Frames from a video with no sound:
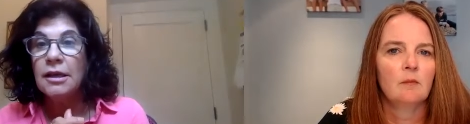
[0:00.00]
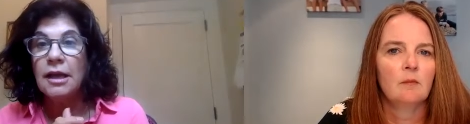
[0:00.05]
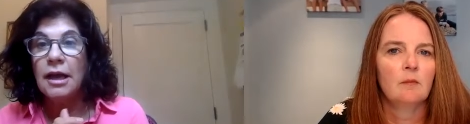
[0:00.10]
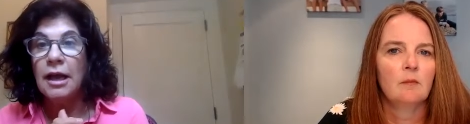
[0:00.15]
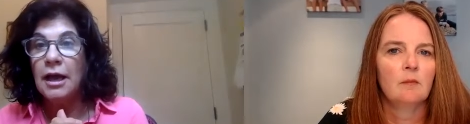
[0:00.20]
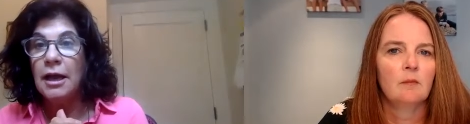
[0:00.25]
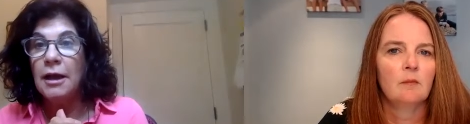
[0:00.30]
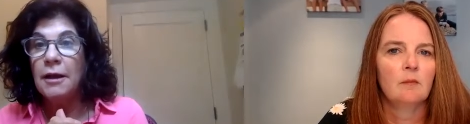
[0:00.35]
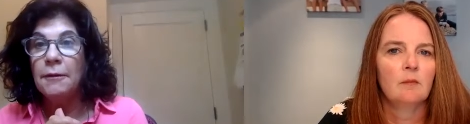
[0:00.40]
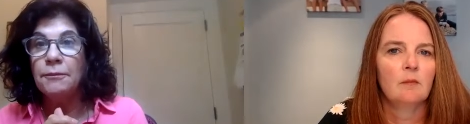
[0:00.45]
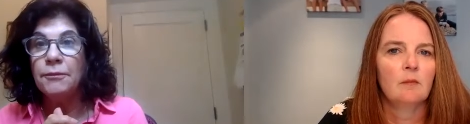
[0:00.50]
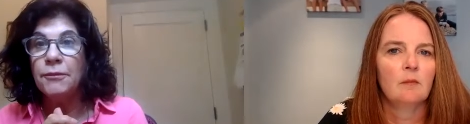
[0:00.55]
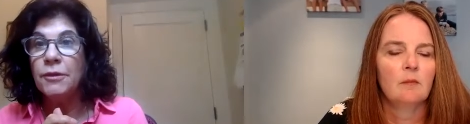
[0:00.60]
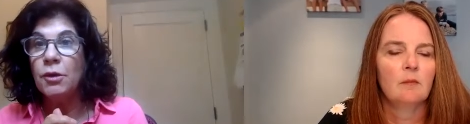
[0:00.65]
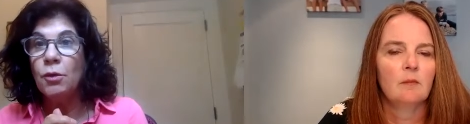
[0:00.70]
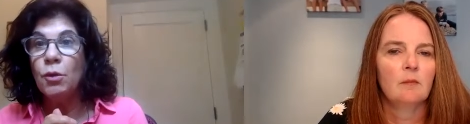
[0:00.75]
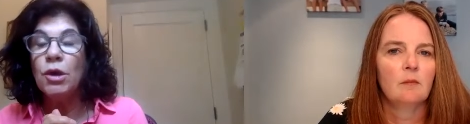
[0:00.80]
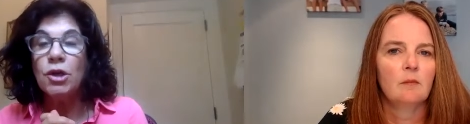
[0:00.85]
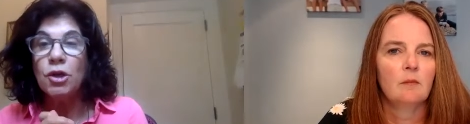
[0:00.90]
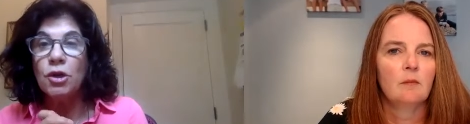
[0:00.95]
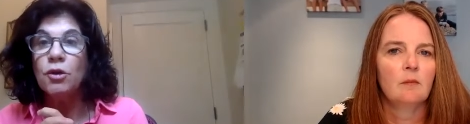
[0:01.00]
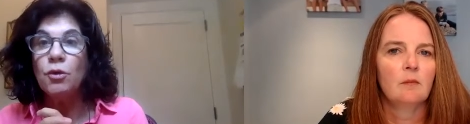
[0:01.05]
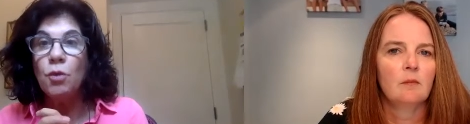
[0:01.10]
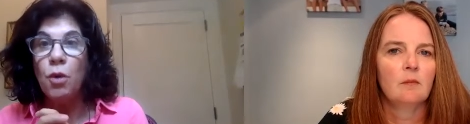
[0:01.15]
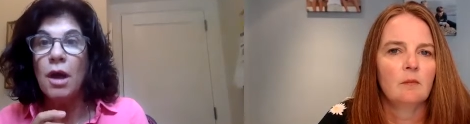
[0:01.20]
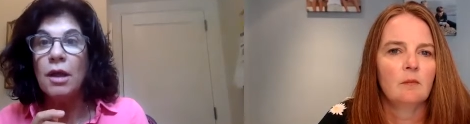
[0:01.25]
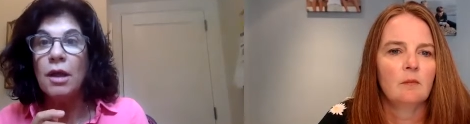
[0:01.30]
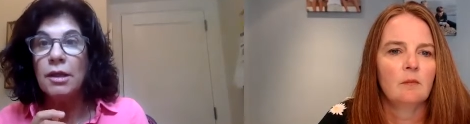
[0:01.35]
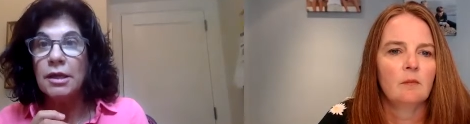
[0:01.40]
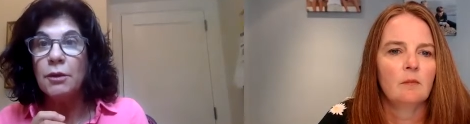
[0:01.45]
Speaker 1: Um, you want a good
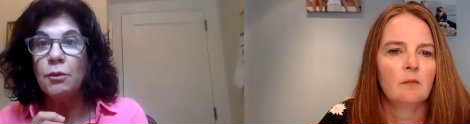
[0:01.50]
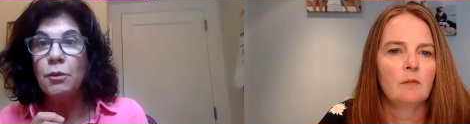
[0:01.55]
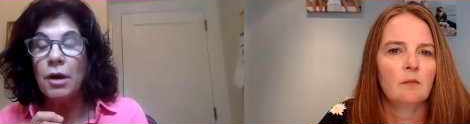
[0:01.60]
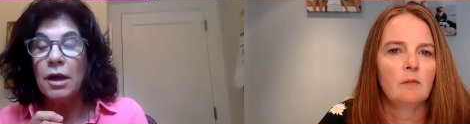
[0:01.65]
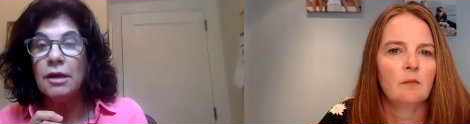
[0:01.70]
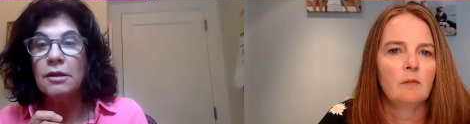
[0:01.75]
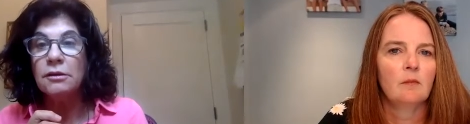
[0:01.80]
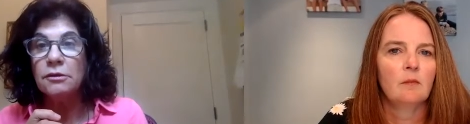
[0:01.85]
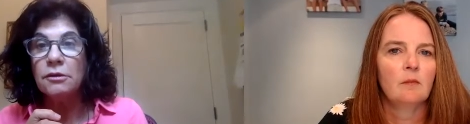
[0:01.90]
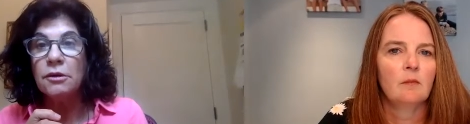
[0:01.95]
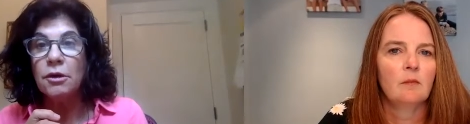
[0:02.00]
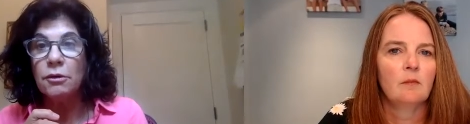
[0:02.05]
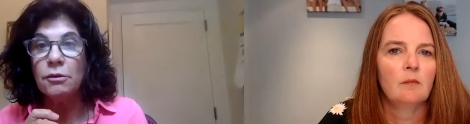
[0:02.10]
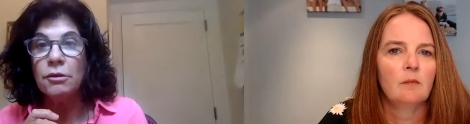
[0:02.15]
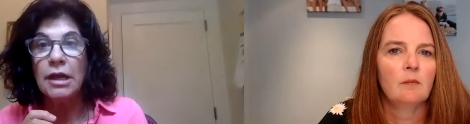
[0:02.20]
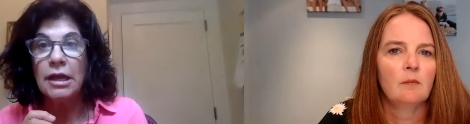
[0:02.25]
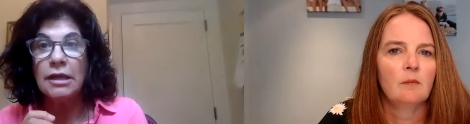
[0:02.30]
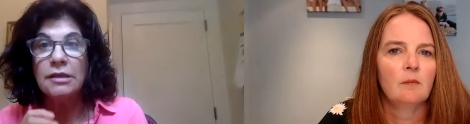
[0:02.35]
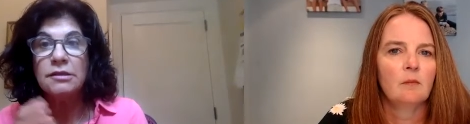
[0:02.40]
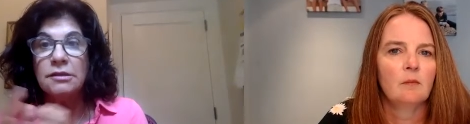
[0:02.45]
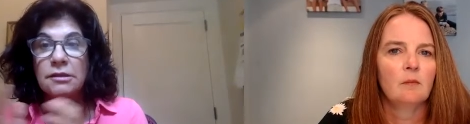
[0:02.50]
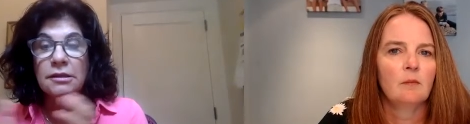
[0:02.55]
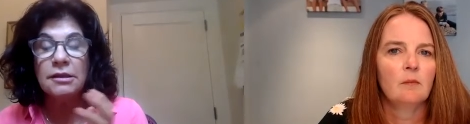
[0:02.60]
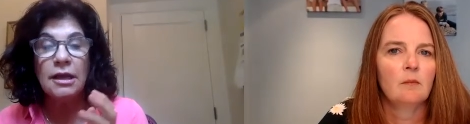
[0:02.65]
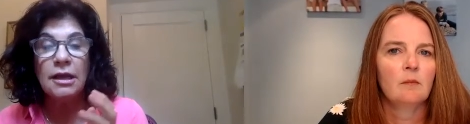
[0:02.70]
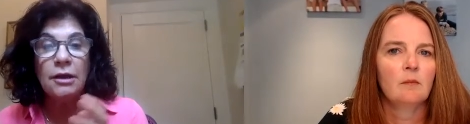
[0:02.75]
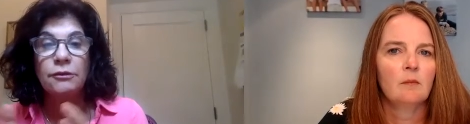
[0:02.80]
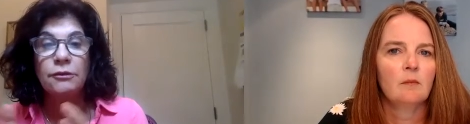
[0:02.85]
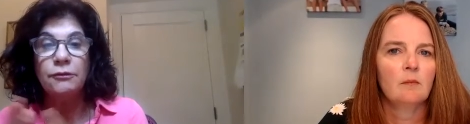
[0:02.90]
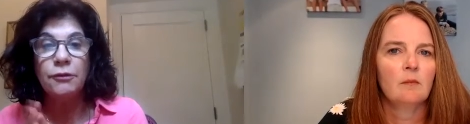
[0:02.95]
quality one, go to a nice
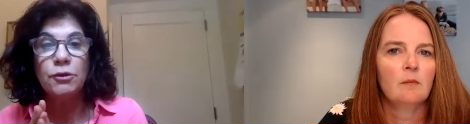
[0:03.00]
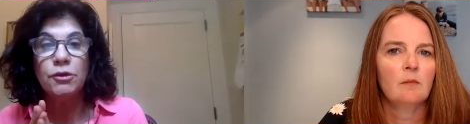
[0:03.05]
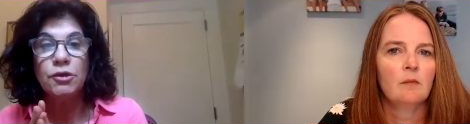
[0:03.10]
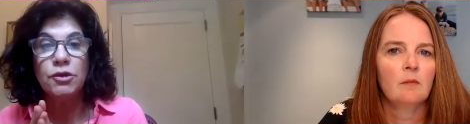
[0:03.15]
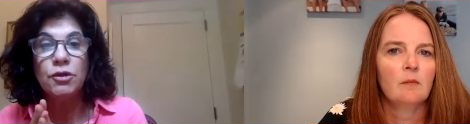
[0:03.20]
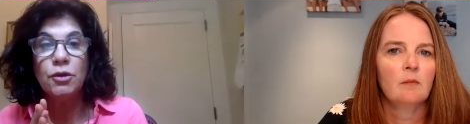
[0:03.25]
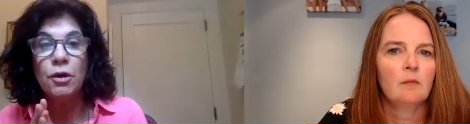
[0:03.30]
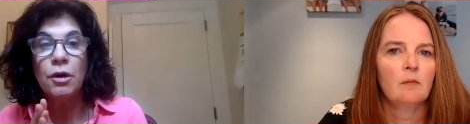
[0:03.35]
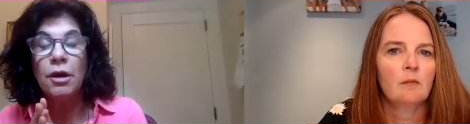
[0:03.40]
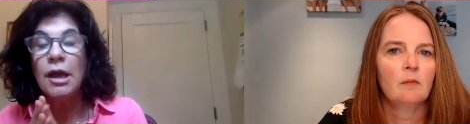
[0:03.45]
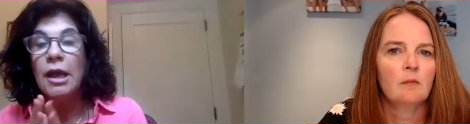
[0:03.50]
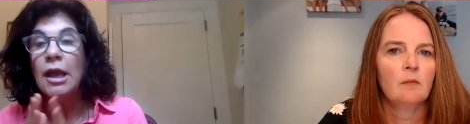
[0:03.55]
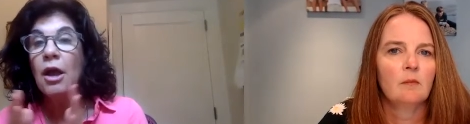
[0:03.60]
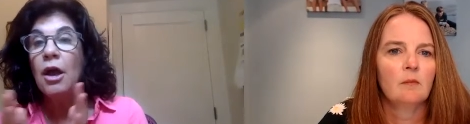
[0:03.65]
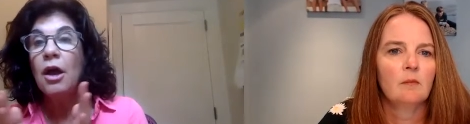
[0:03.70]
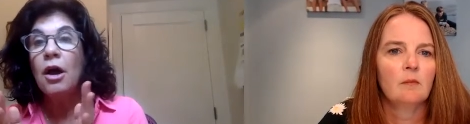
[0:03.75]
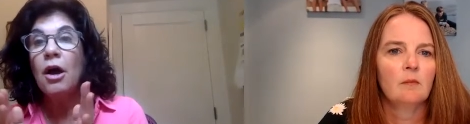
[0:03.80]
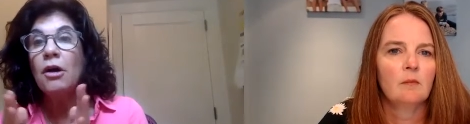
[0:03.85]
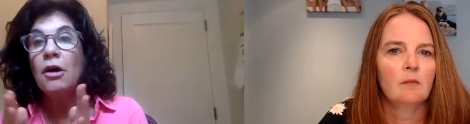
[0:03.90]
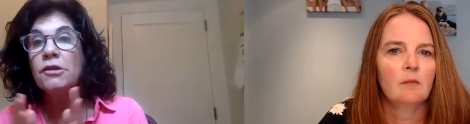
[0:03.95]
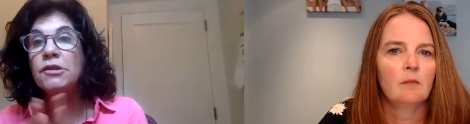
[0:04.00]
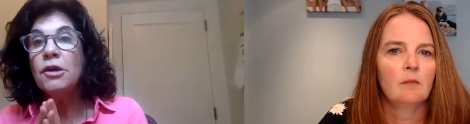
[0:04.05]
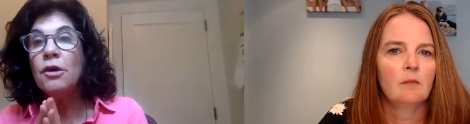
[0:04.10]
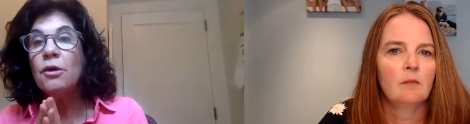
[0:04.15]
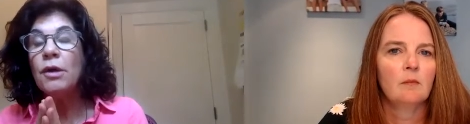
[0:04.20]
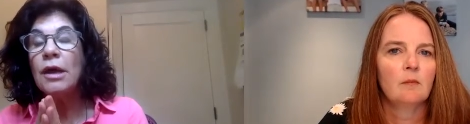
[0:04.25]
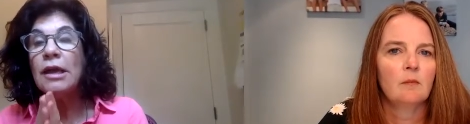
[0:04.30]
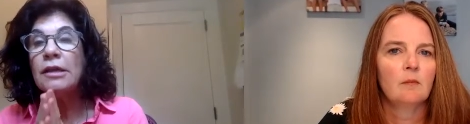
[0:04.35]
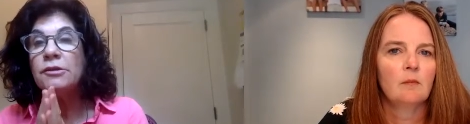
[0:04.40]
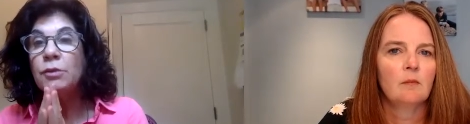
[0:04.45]
health food store.
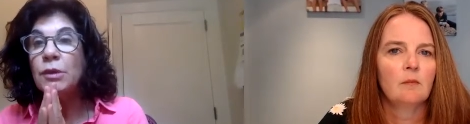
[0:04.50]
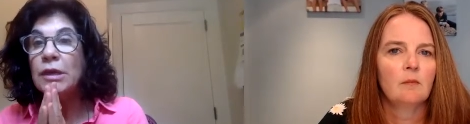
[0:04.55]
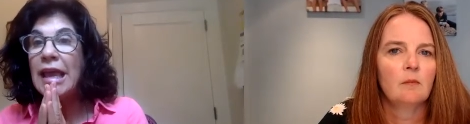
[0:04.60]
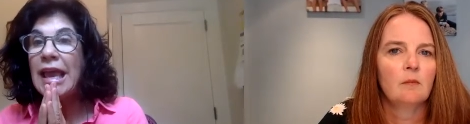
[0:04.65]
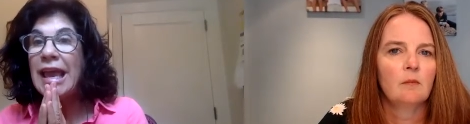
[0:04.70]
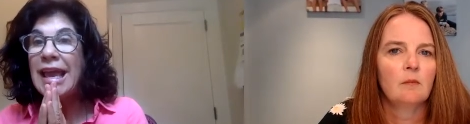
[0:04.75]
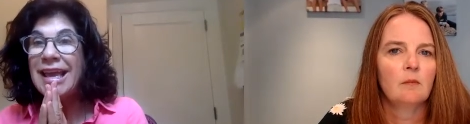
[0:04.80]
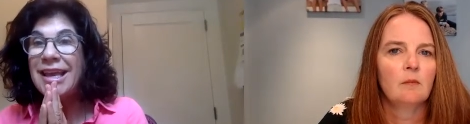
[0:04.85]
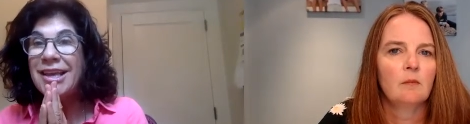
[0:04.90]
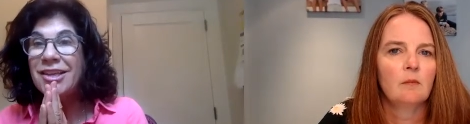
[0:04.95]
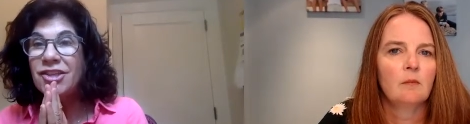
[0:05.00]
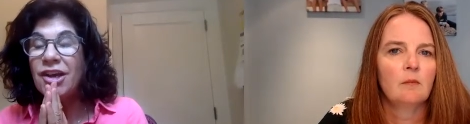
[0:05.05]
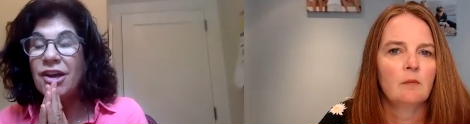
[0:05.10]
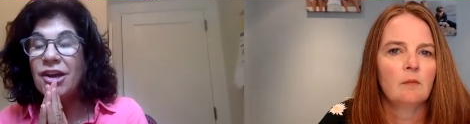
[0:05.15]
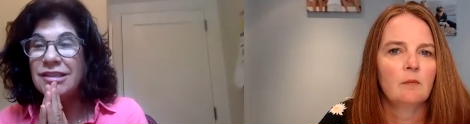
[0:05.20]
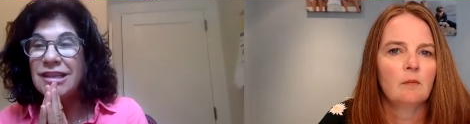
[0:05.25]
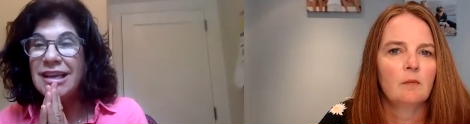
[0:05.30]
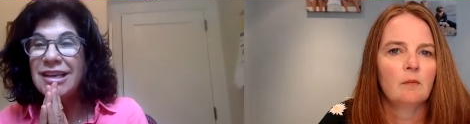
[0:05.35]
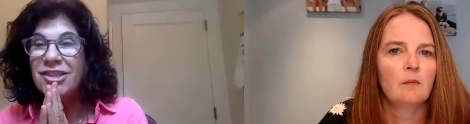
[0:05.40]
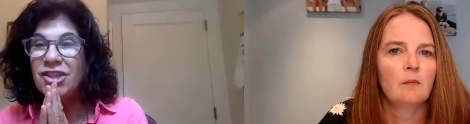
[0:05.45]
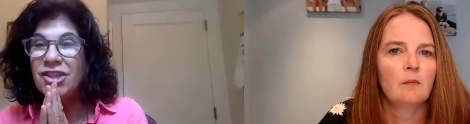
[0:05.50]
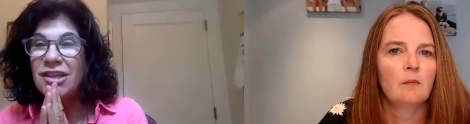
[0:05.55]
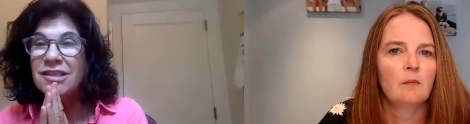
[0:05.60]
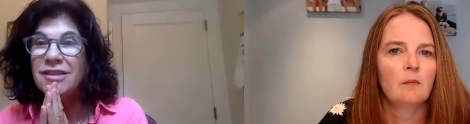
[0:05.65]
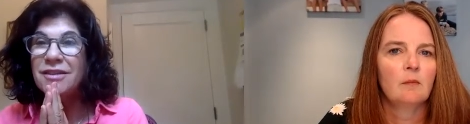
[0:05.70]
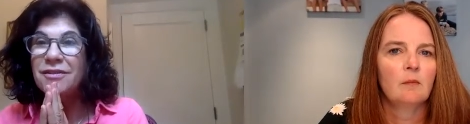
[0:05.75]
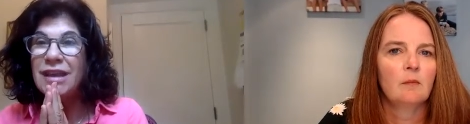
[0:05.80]
Also, as we age, our digestive